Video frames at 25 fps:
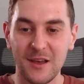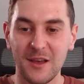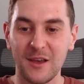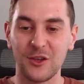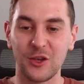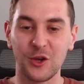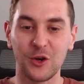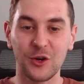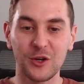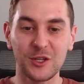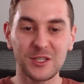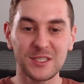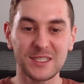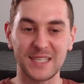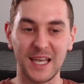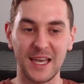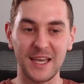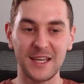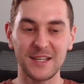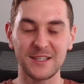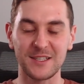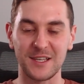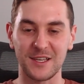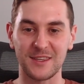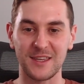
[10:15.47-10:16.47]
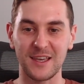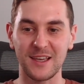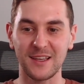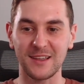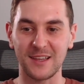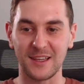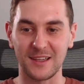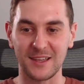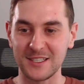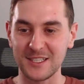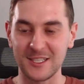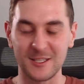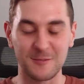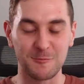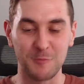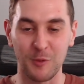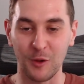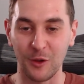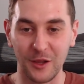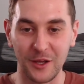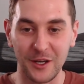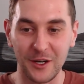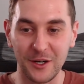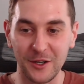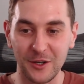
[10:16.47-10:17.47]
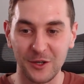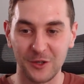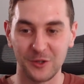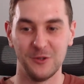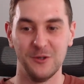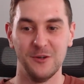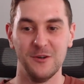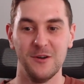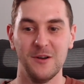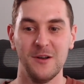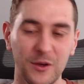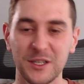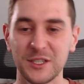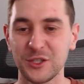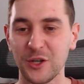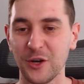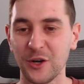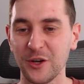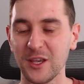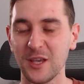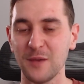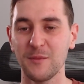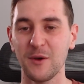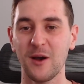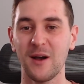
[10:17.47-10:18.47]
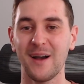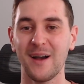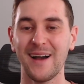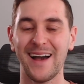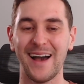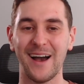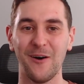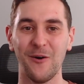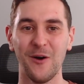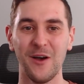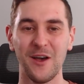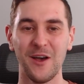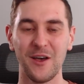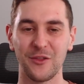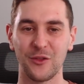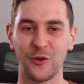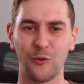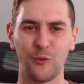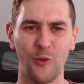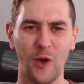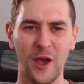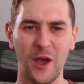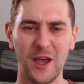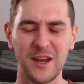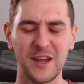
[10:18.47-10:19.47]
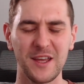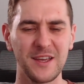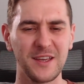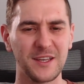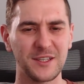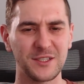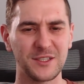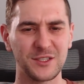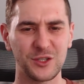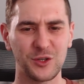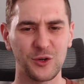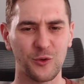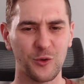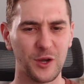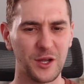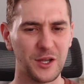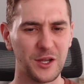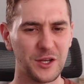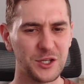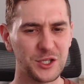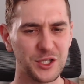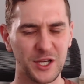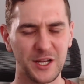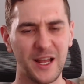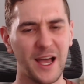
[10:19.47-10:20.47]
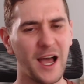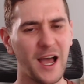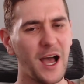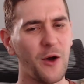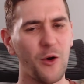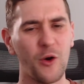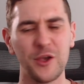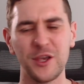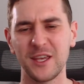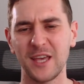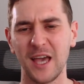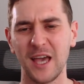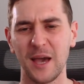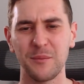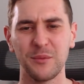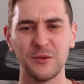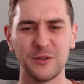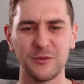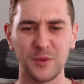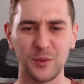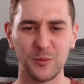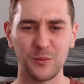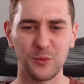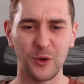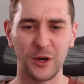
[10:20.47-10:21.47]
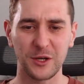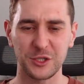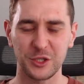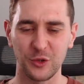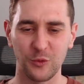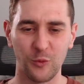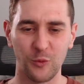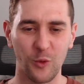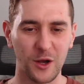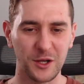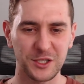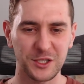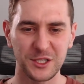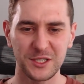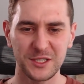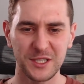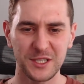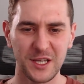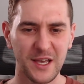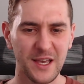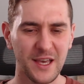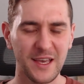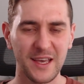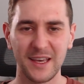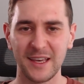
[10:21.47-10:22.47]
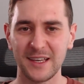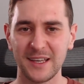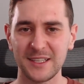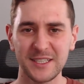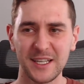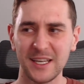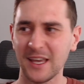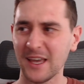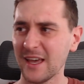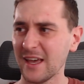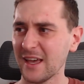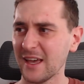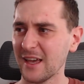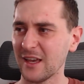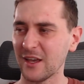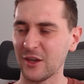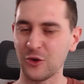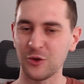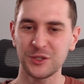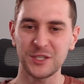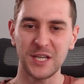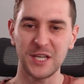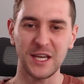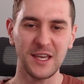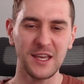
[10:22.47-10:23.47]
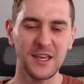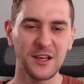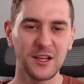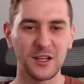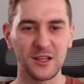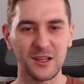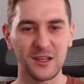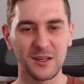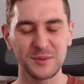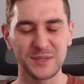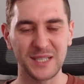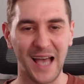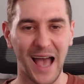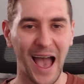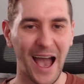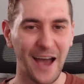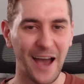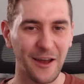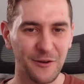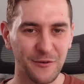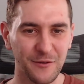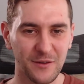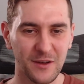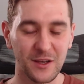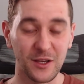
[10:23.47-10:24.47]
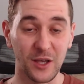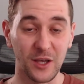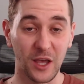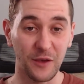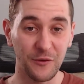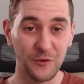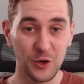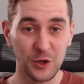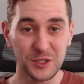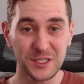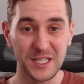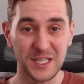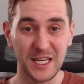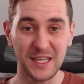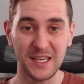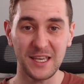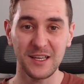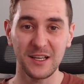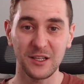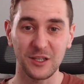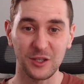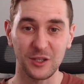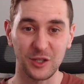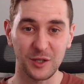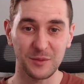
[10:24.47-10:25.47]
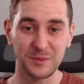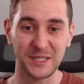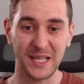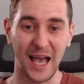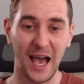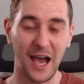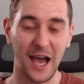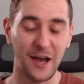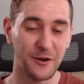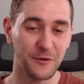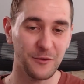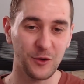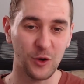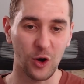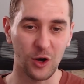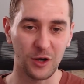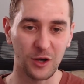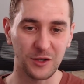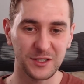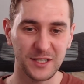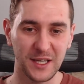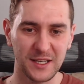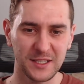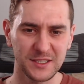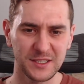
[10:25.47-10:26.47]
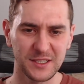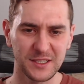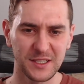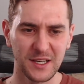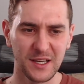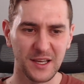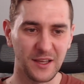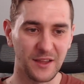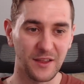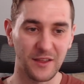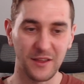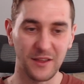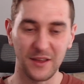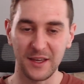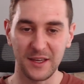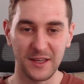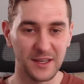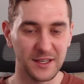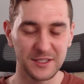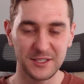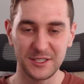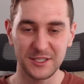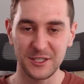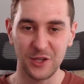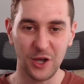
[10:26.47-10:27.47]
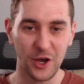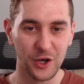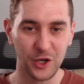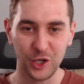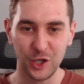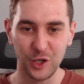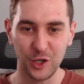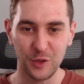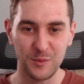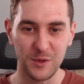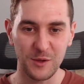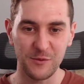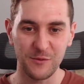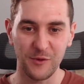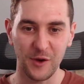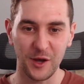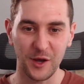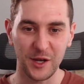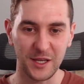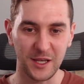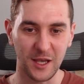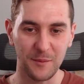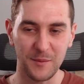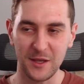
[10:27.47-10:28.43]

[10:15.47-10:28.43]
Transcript: You're insane to think that this is political. He's talking about how the writing is cringe and how he can't believe people actually watch this. It's like you're taking clips out of if you're taking clips out of context, it's not going to be funny.